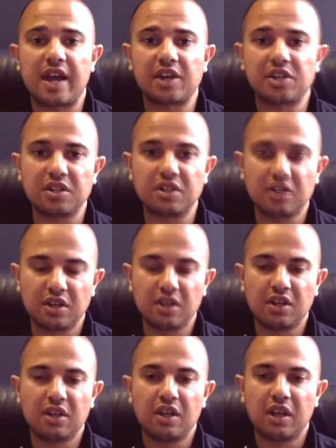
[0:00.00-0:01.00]
action.
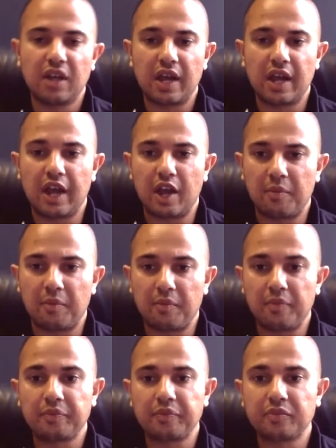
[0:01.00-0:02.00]

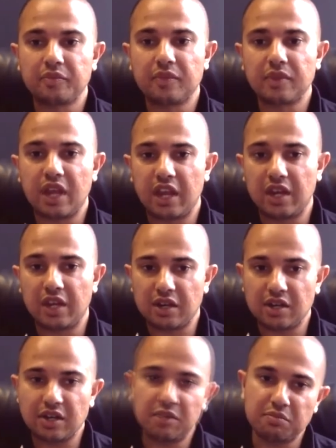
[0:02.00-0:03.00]
Um, and
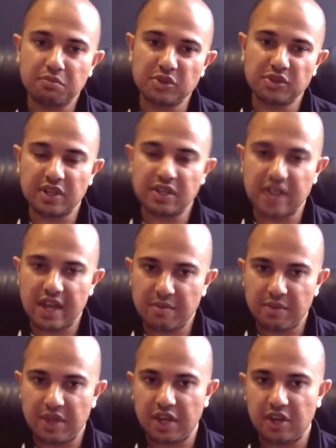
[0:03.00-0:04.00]
most of the
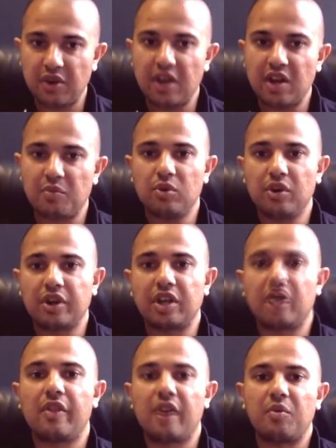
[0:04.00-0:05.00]
time, they don't end up working
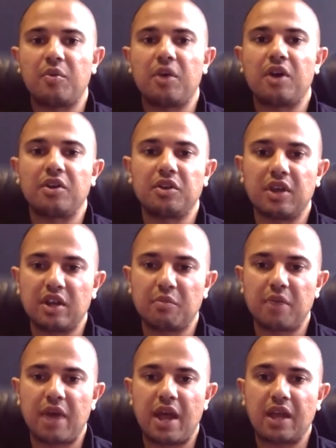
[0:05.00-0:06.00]
all that well. You end
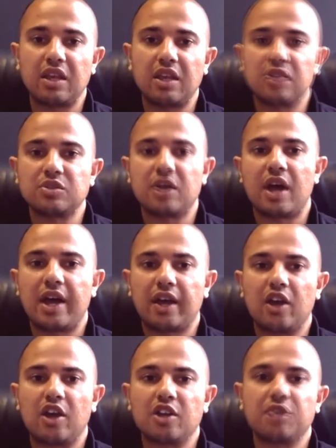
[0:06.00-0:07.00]
up backing into a high
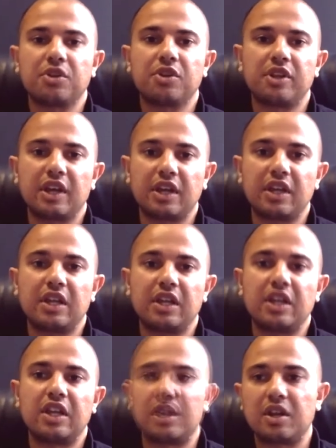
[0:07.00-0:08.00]
cost per click, and
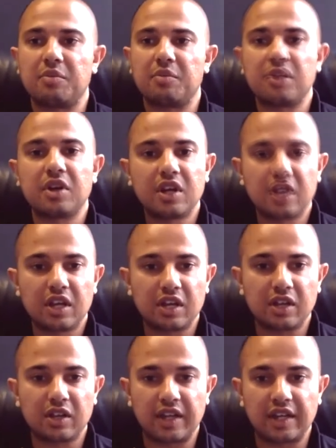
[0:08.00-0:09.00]
you end up
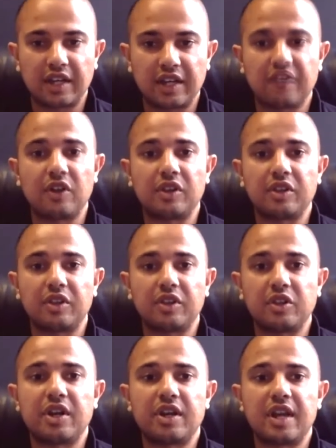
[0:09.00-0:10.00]
collecting a very little
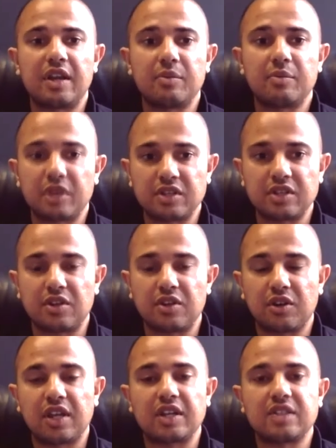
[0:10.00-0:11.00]
bit of data because you
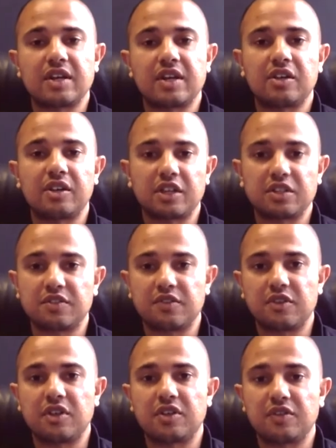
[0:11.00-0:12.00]
don't get a ton of clicks
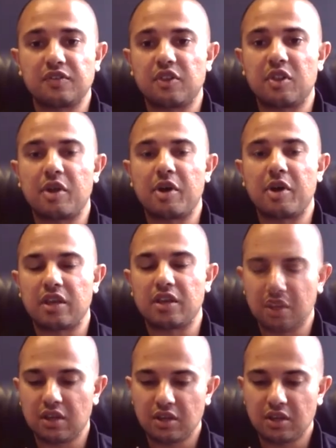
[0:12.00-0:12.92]
for the for the money.